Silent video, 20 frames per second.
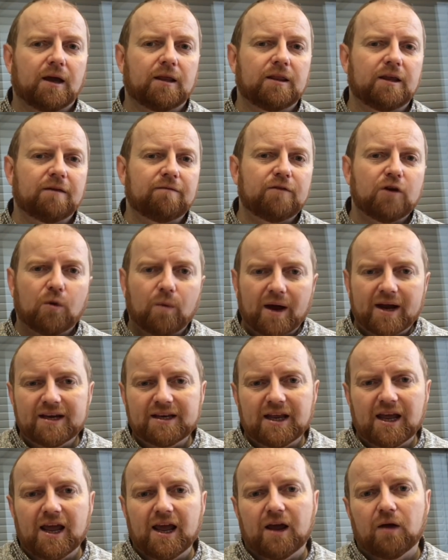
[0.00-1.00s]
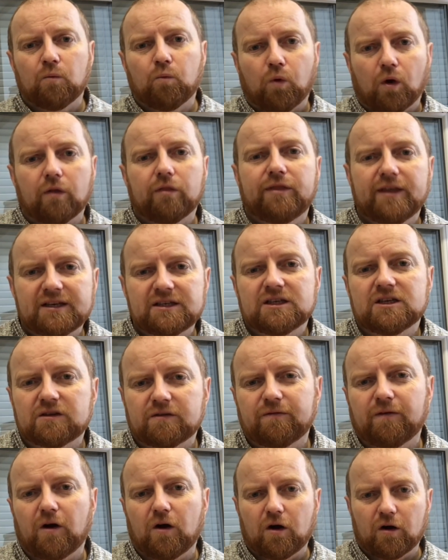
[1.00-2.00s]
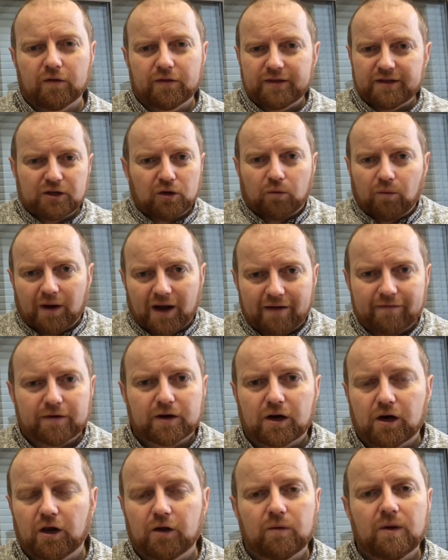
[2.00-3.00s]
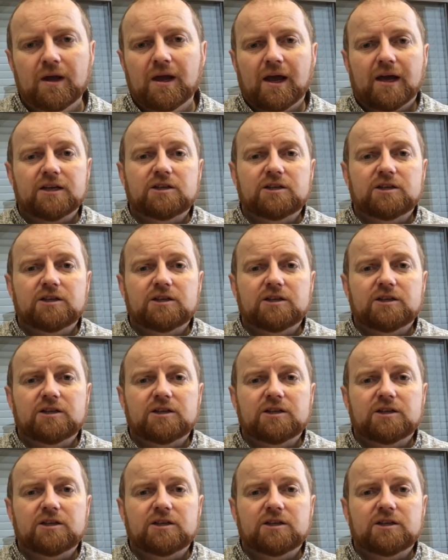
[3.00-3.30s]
and they have no idea what this is for. They don't have a clue.